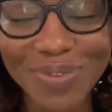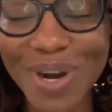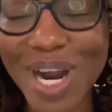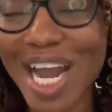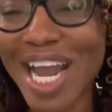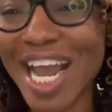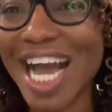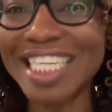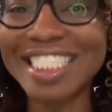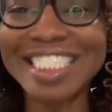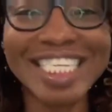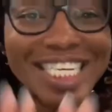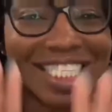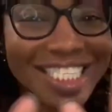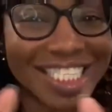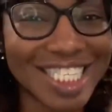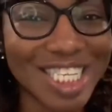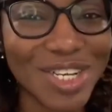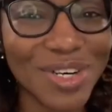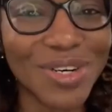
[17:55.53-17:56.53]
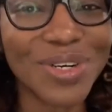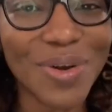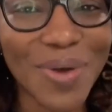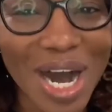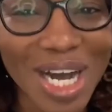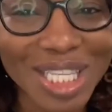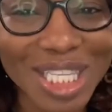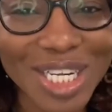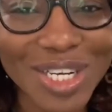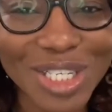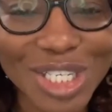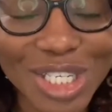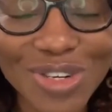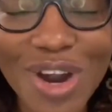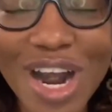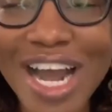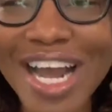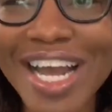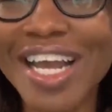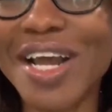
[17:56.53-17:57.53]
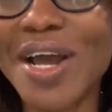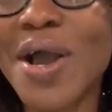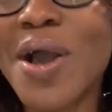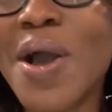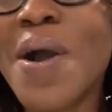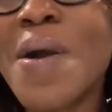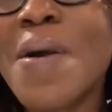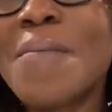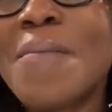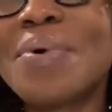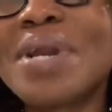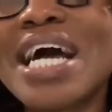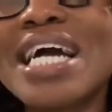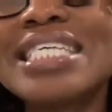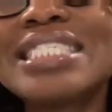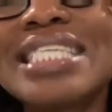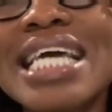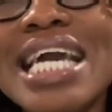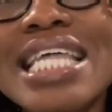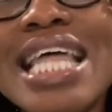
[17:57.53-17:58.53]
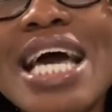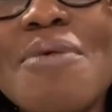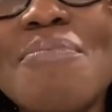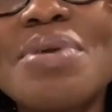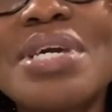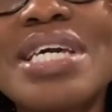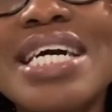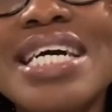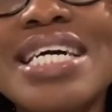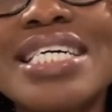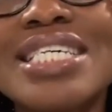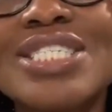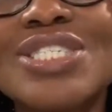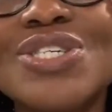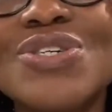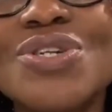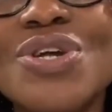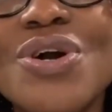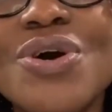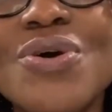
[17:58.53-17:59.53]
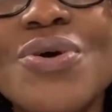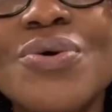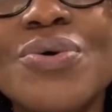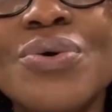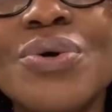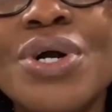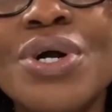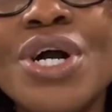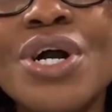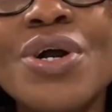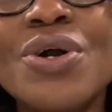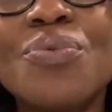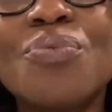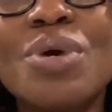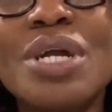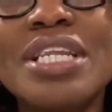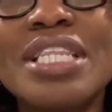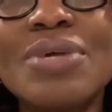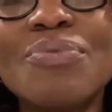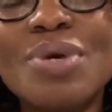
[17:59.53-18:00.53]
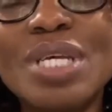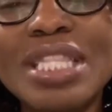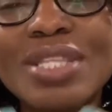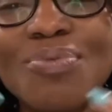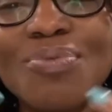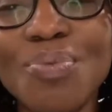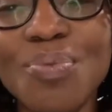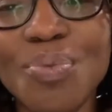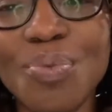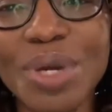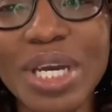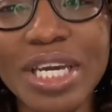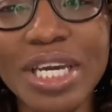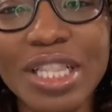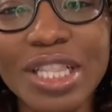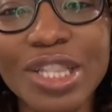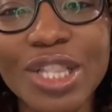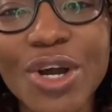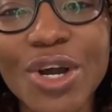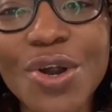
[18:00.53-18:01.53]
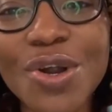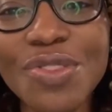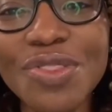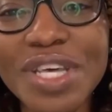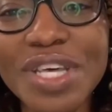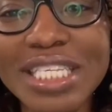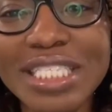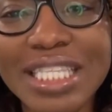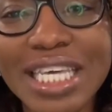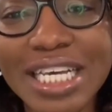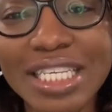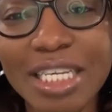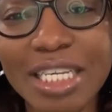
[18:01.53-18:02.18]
I did still go out there and try it. But I say that because, when we learn these things about